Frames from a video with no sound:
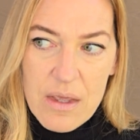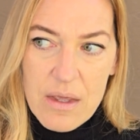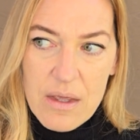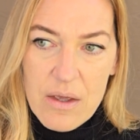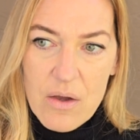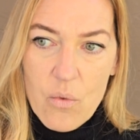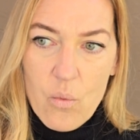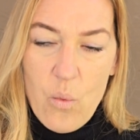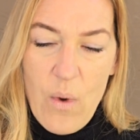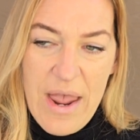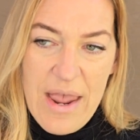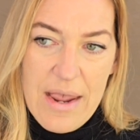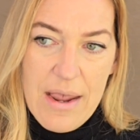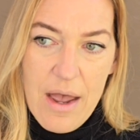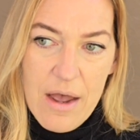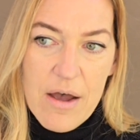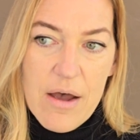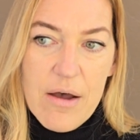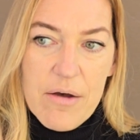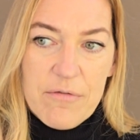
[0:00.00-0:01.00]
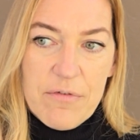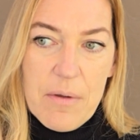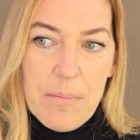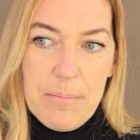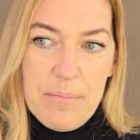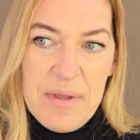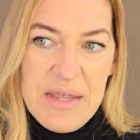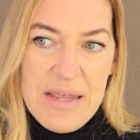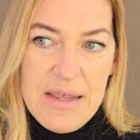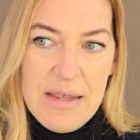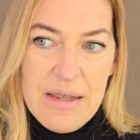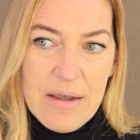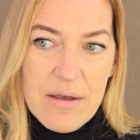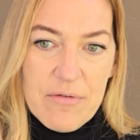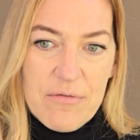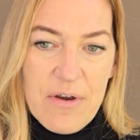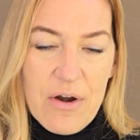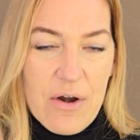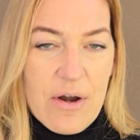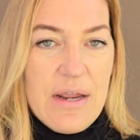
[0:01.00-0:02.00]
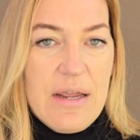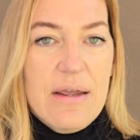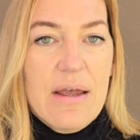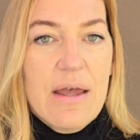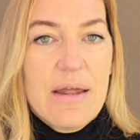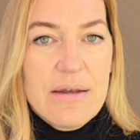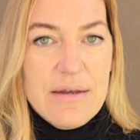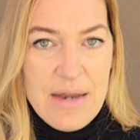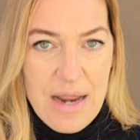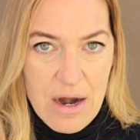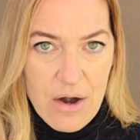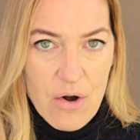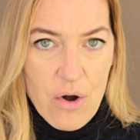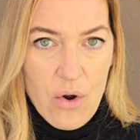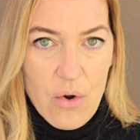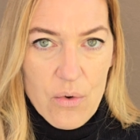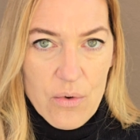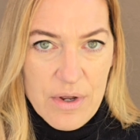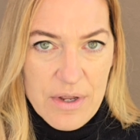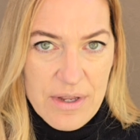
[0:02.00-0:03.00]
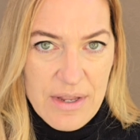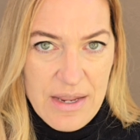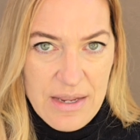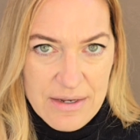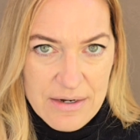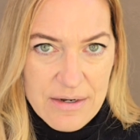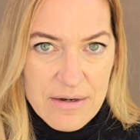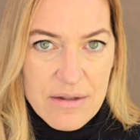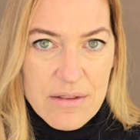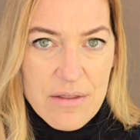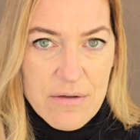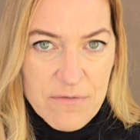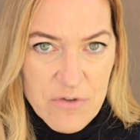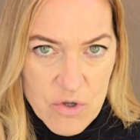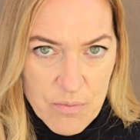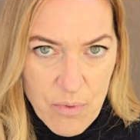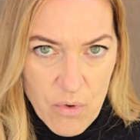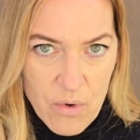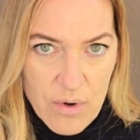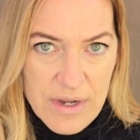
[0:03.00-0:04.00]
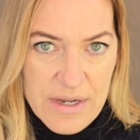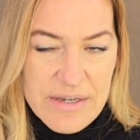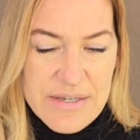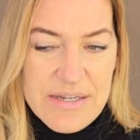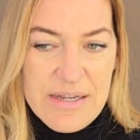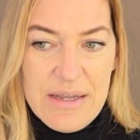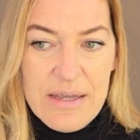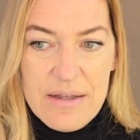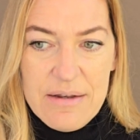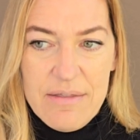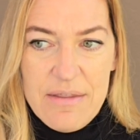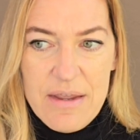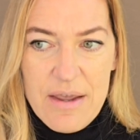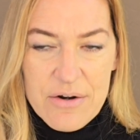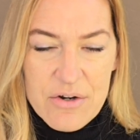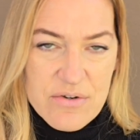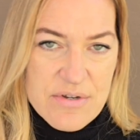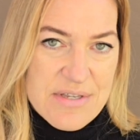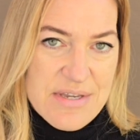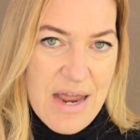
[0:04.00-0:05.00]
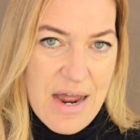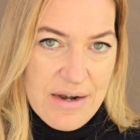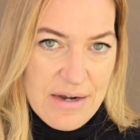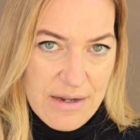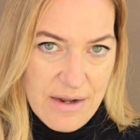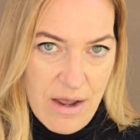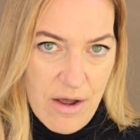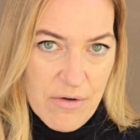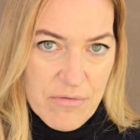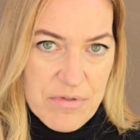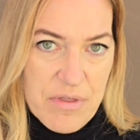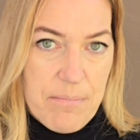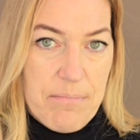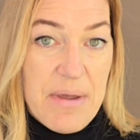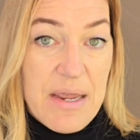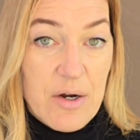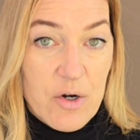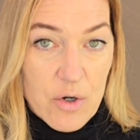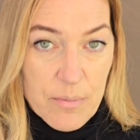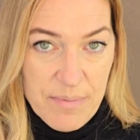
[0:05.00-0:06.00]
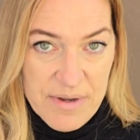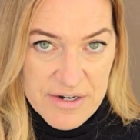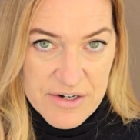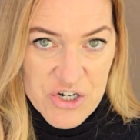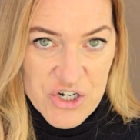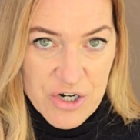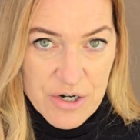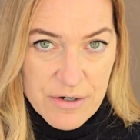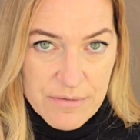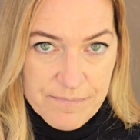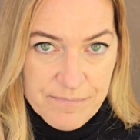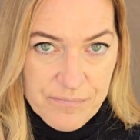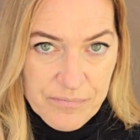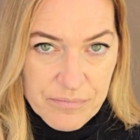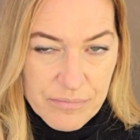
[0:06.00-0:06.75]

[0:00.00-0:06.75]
way of being very narrow in the viewpoint, in the understanding of the bigger picture.